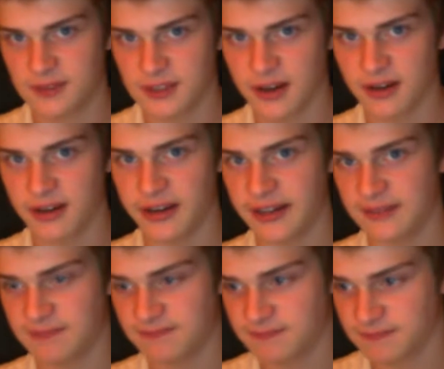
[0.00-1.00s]
Sorry.
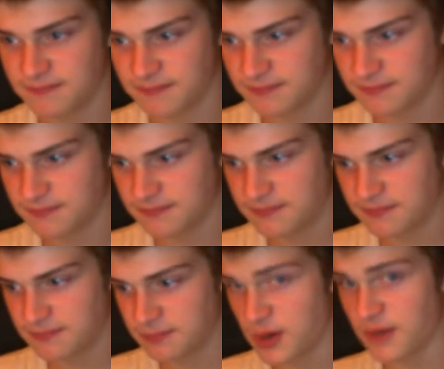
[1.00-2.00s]

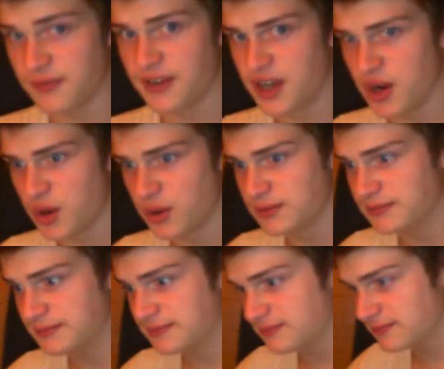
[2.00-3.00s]
Wrong
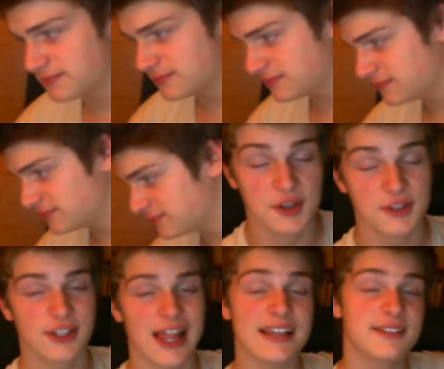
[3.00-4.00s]
video.
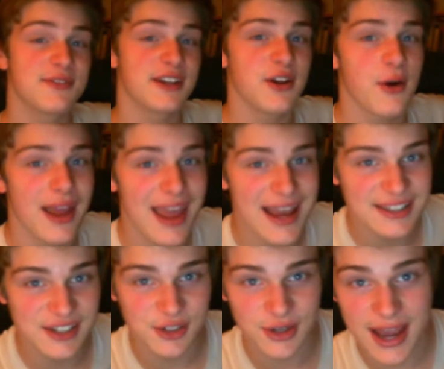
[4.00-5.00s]
So last video I
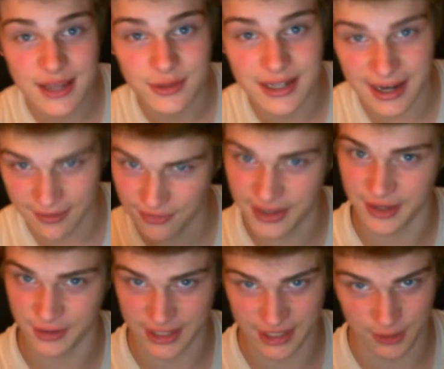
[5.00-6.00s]
asked you guys what kind of
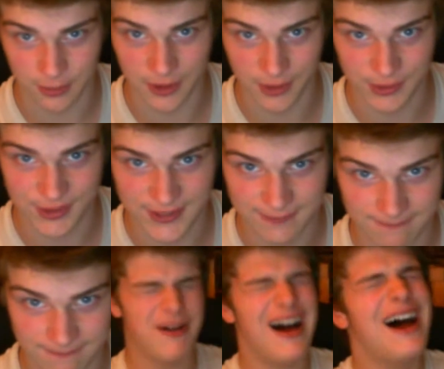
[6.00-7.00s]
videos I should post.
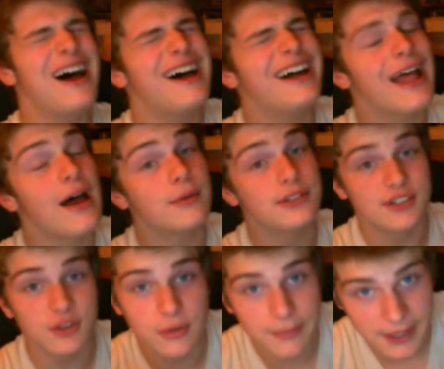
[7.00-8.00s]
But I was
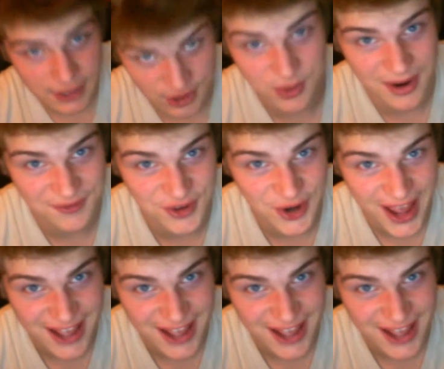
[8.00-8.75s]
too impatient to wait for an